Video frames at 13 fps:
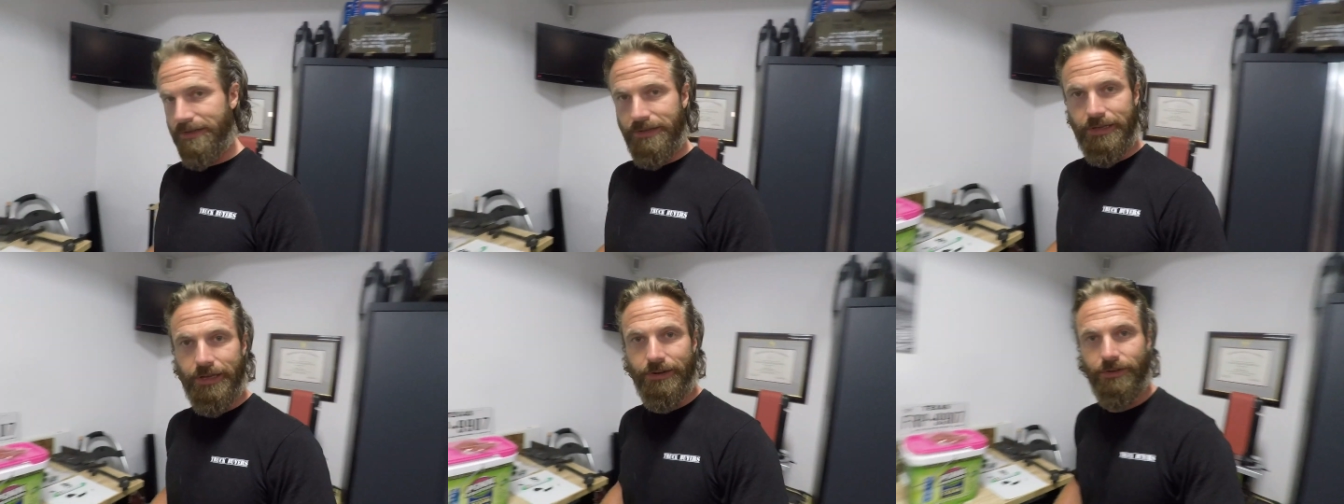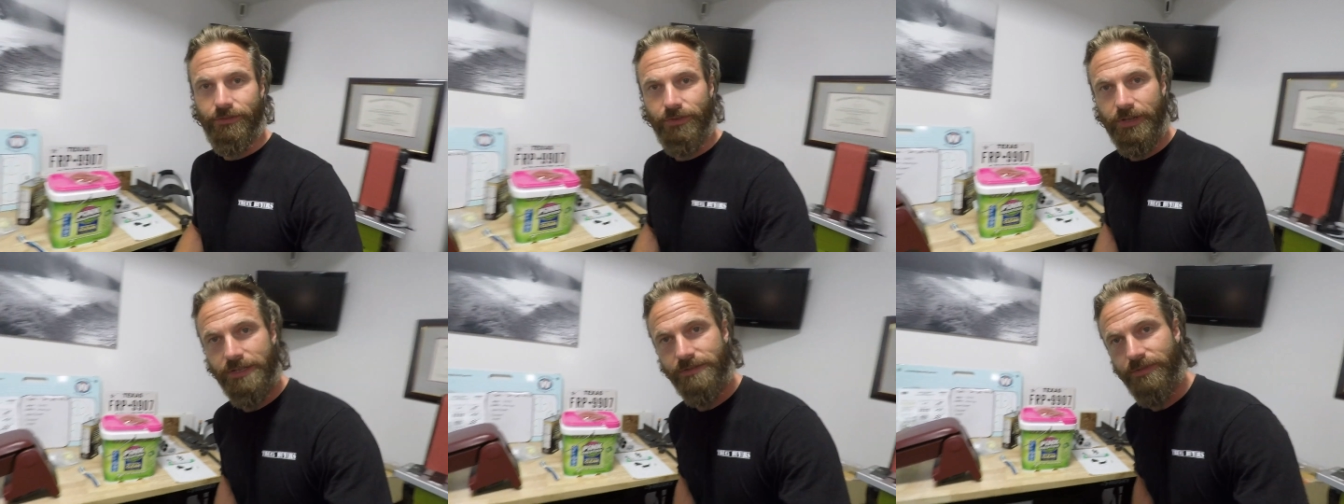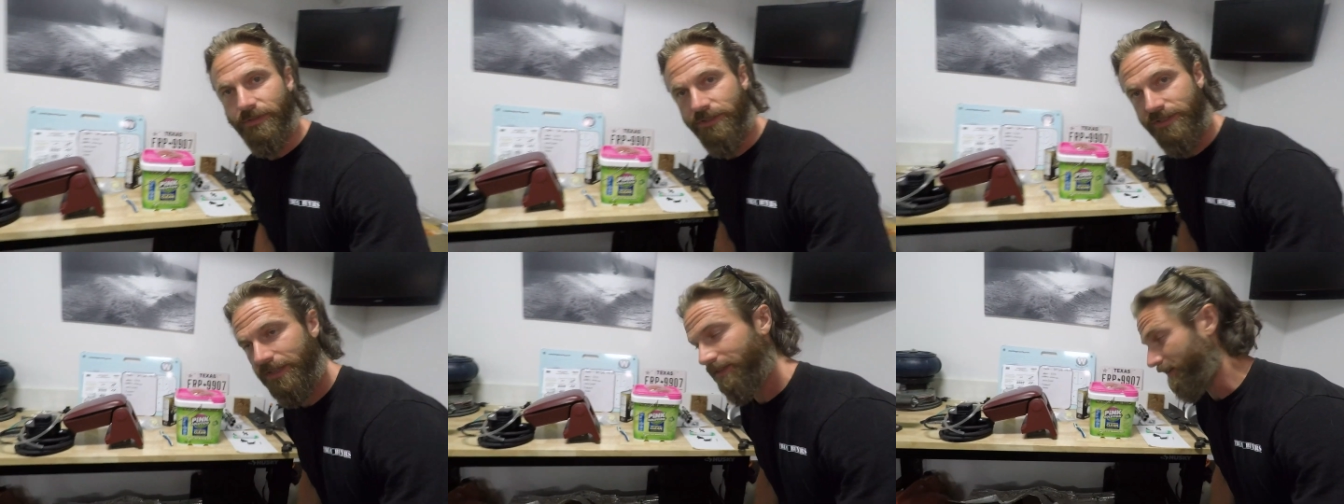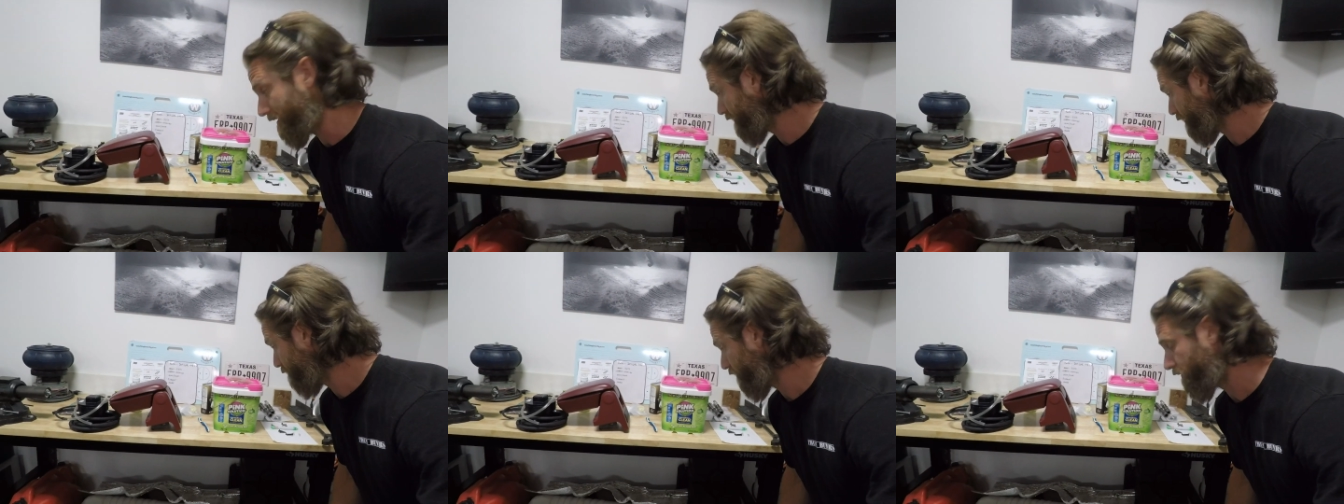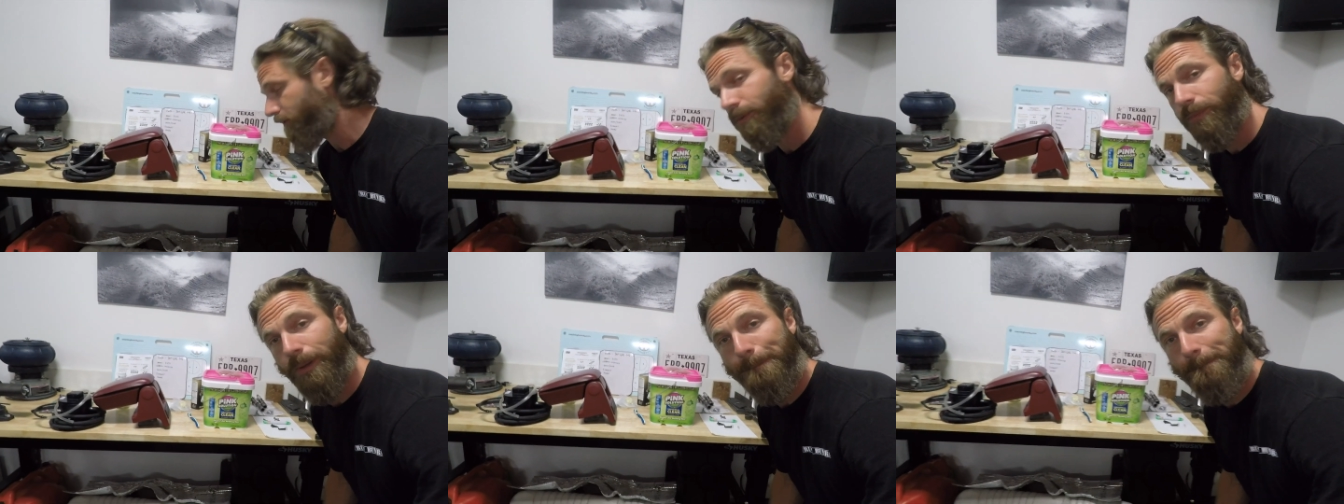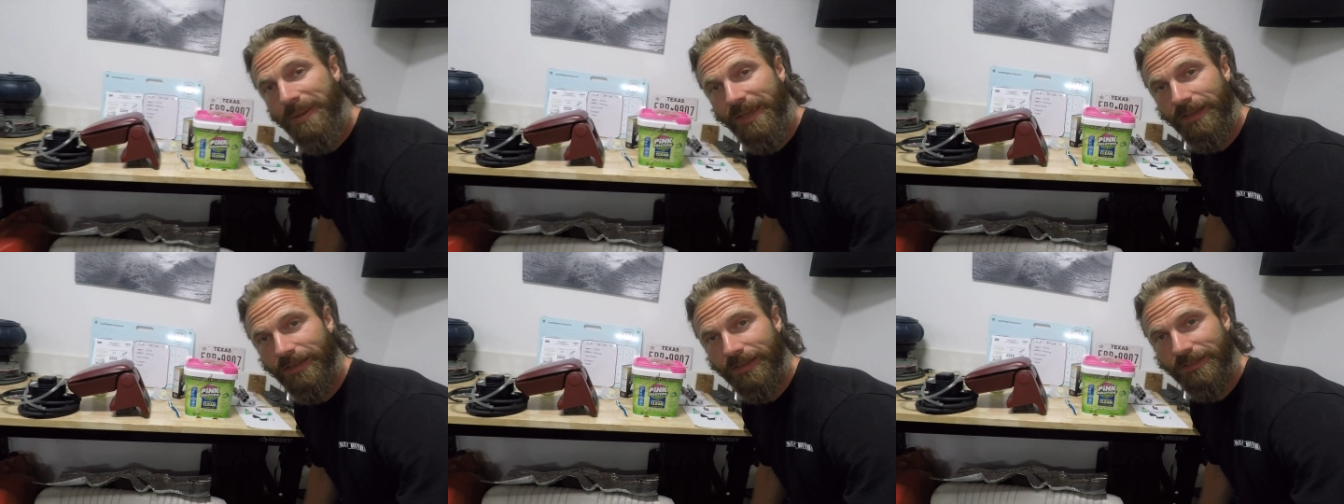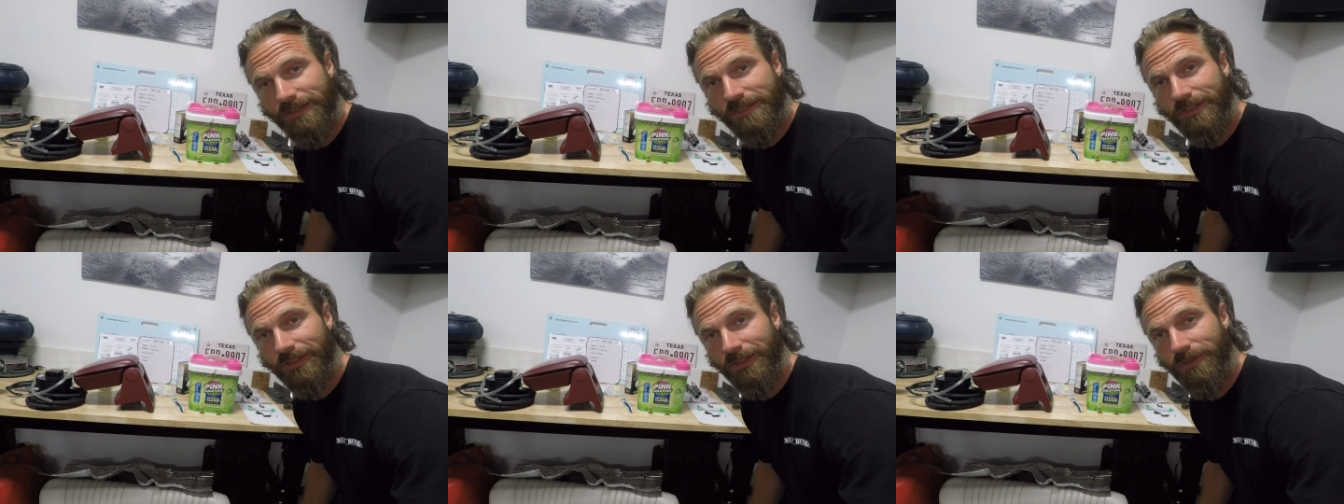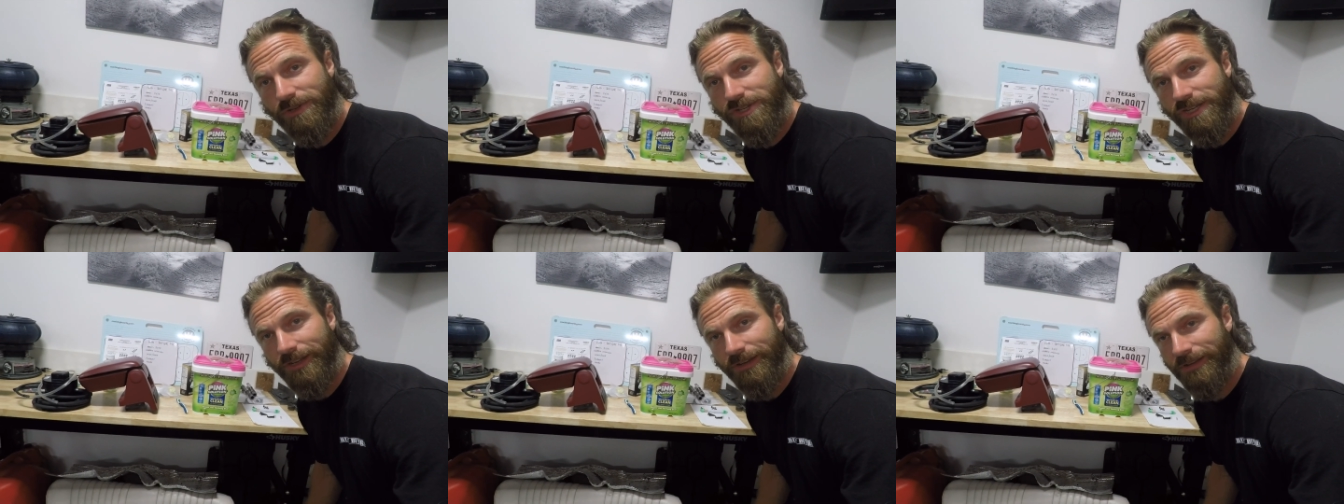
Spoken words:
I don't know if you guys have ever seen this stuff before, but Pink Solution.